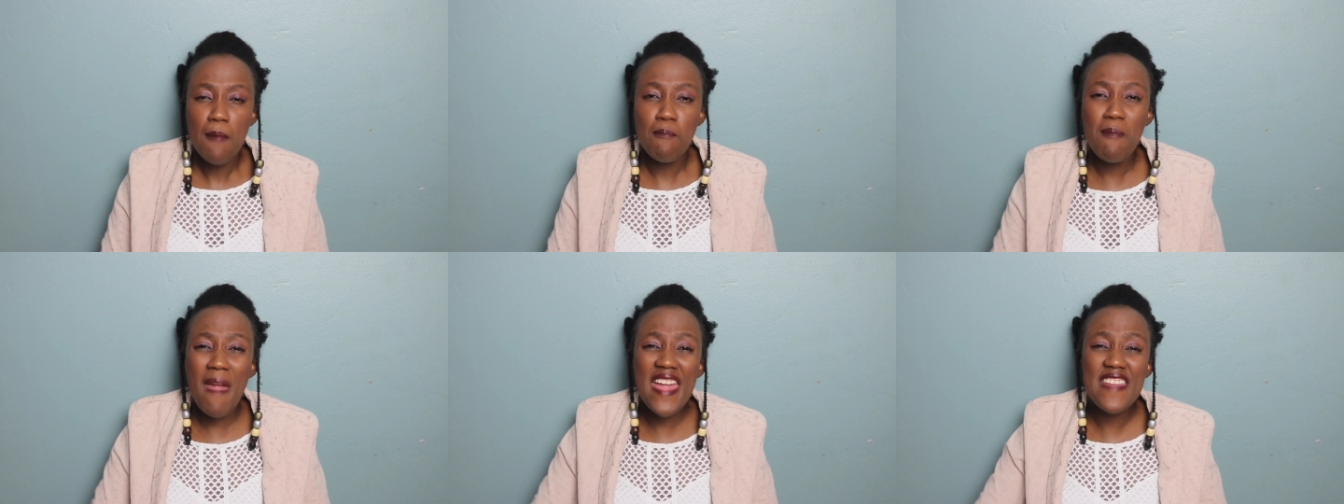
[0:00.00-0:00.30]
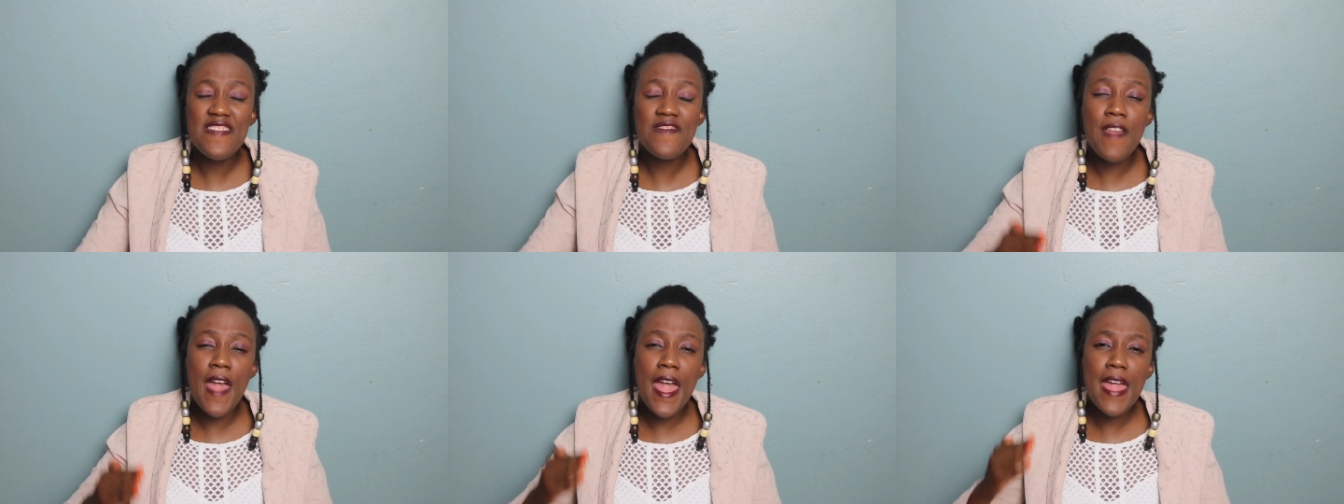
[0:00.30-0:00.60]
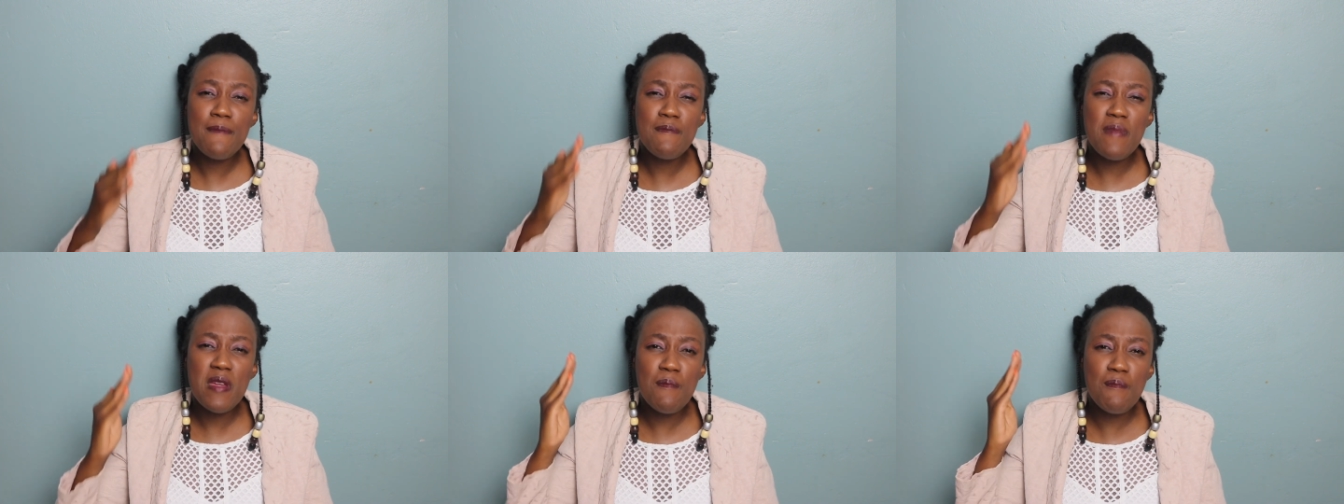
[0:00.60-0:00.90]
may
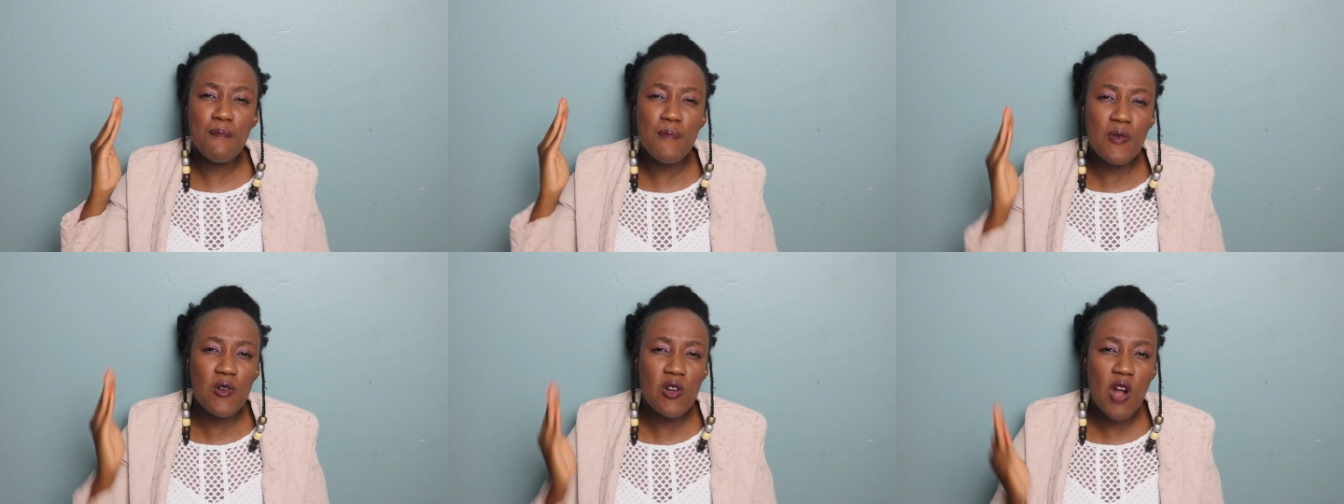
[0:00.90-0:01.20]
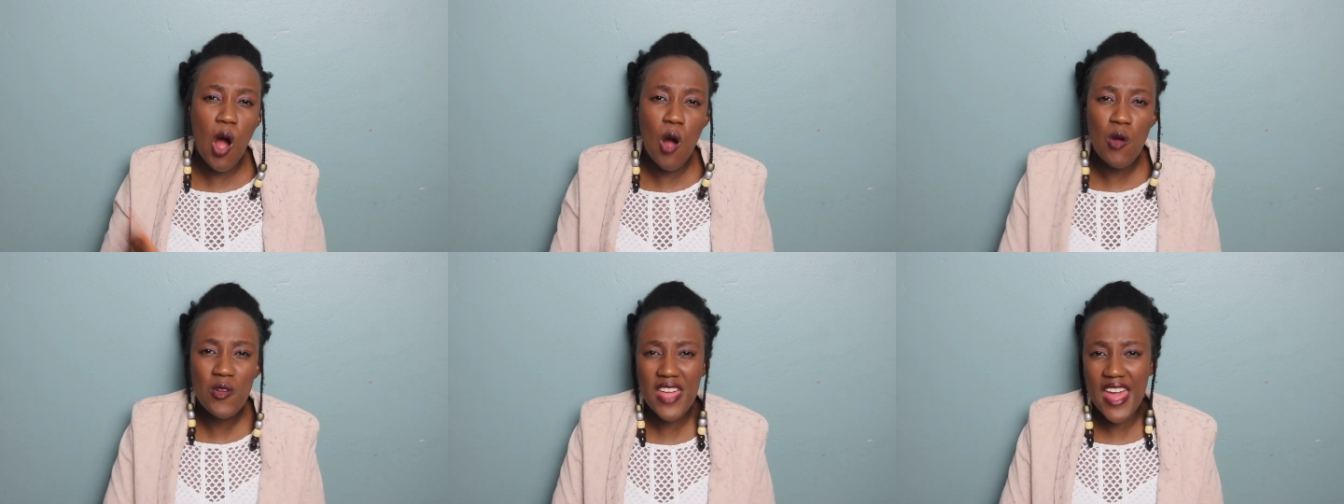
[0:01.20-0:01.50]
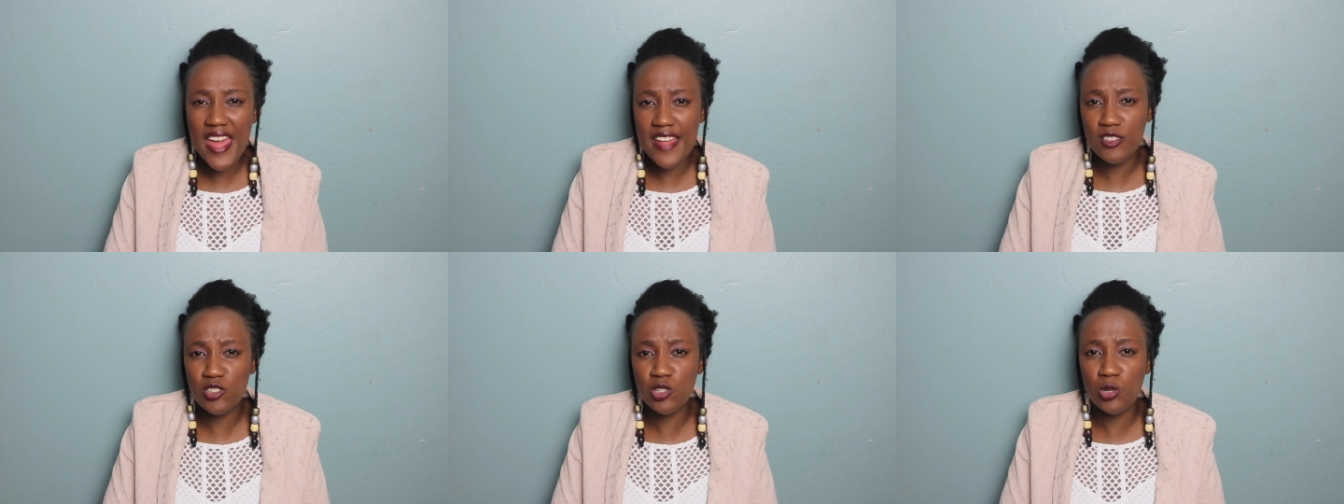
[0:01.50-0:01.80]
they be
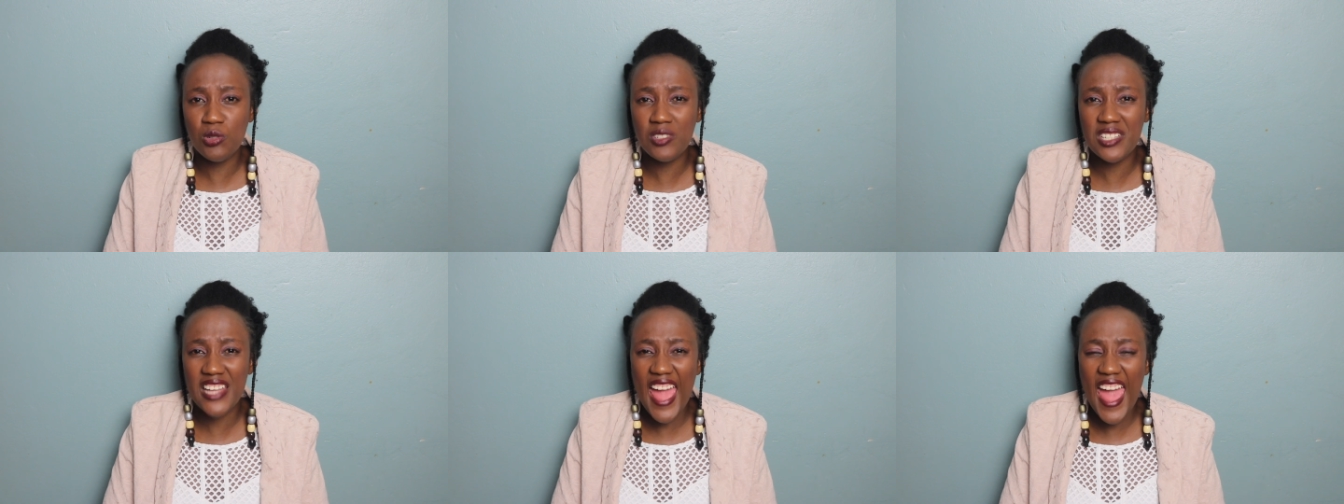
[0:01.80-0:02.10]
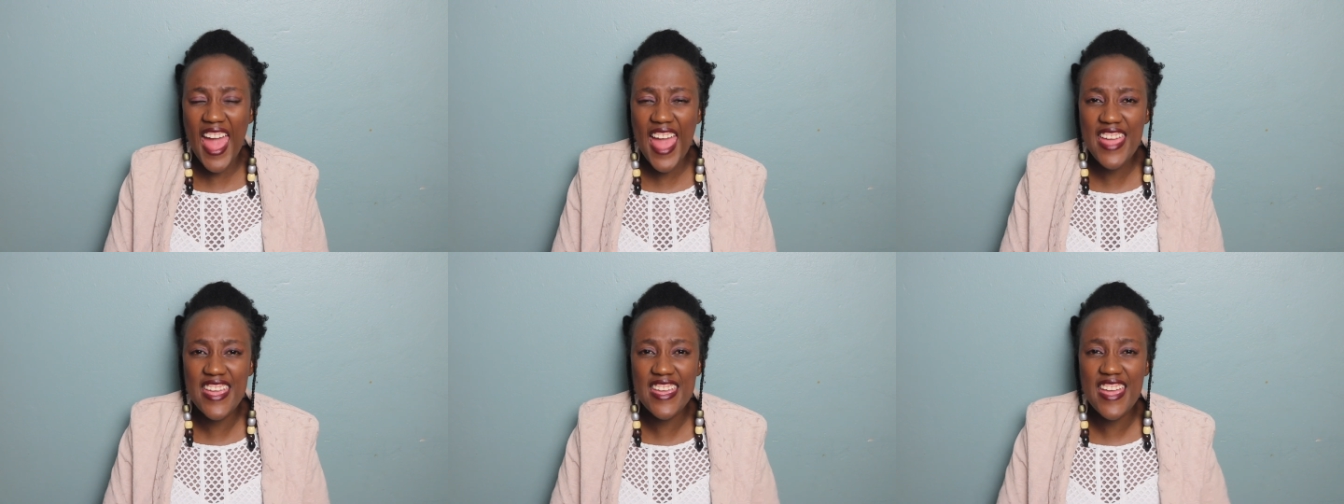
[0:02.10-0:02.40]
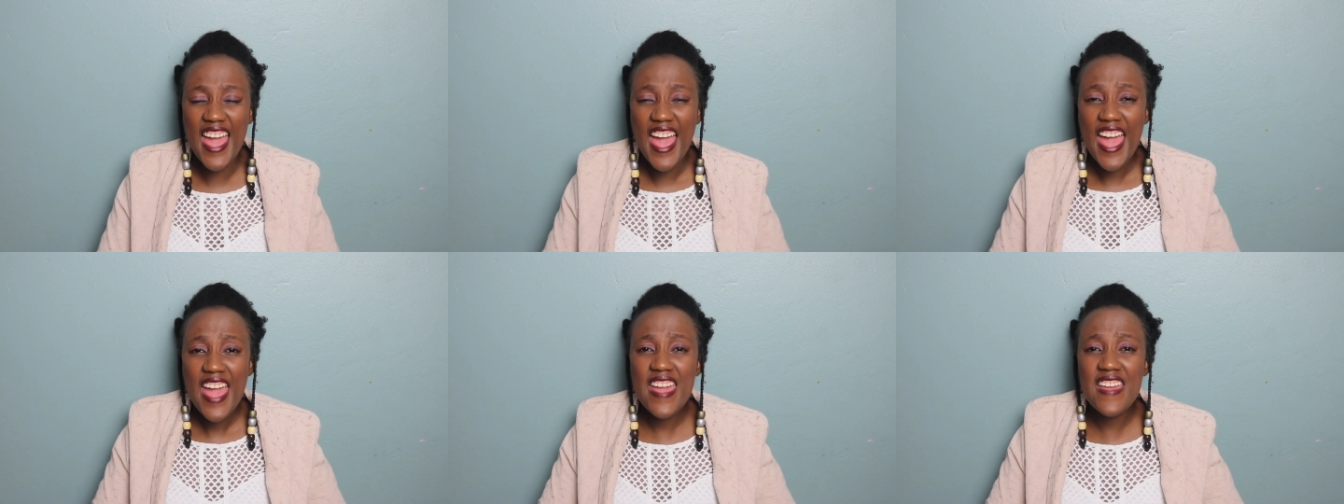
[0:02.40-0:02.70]
broken today